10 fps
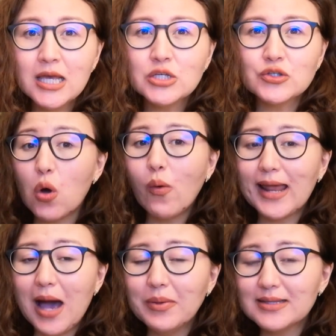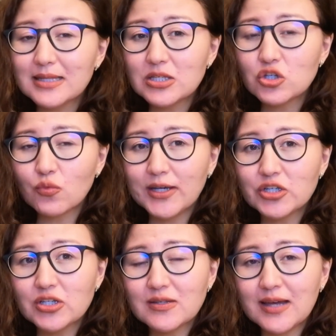So what happens in the
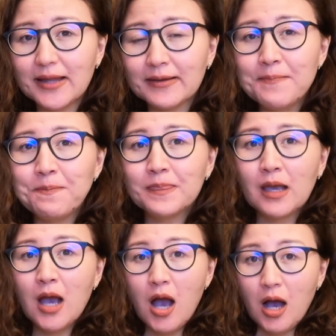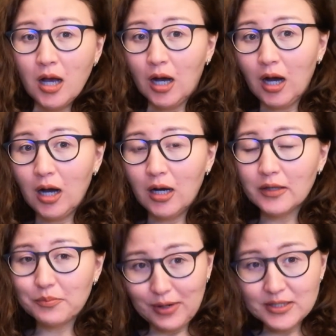situation is that uh,
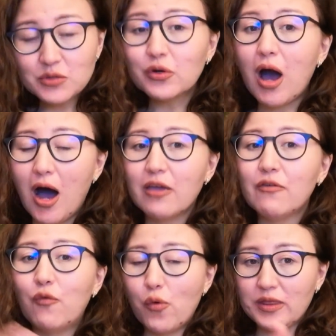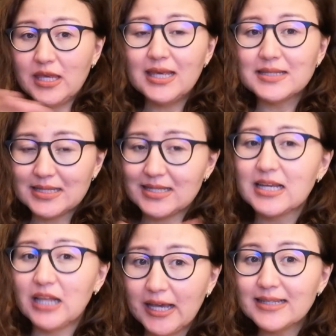the prices were high for the
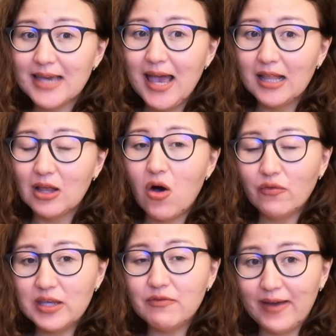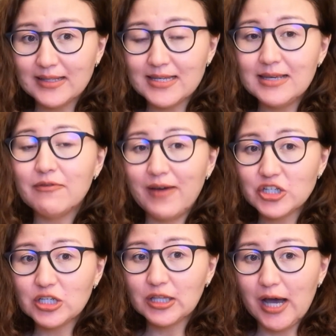existing clientele of the Fenty
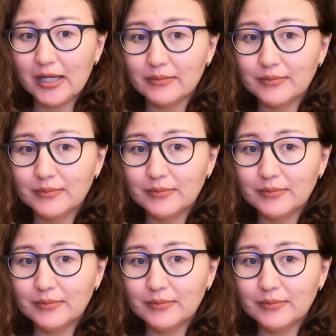fashion line.